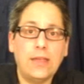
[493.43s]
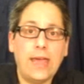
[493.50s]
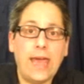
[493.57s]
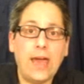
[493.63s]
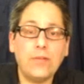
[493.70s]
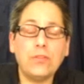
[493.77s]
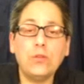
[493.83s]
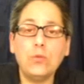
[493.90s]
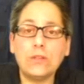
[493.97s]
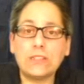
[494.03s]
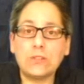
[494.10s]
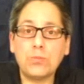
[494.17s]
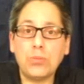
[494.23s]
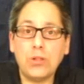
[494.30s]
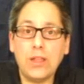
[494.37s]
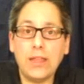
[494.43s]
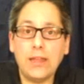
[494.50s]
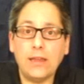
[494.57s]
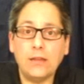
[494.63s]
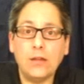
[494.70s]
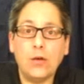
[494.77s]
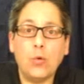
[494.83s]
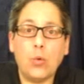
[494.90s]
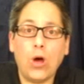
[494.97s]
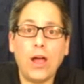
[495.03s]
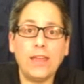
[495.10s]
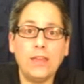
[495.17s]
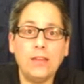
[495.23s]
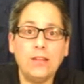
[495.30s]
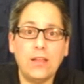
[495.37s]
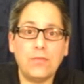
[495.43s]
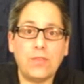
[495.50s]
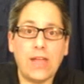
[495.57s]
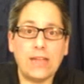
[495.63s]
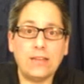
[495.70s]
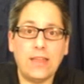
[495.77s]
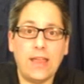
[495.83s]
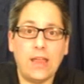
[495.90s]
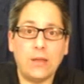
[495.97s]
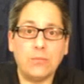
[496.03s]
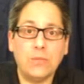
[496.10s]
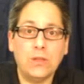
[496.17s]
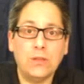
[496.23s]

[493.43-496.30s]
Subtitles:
have to explain why he left that game.